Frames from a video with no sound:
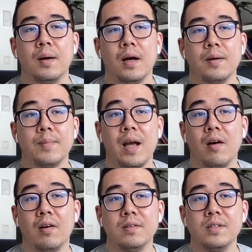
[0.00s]
My
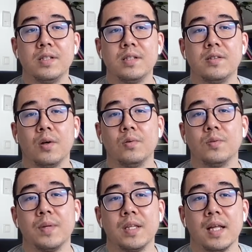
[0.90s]
aunt told
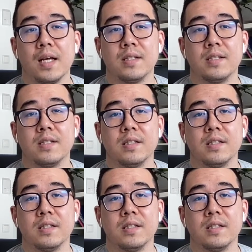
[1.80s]
me that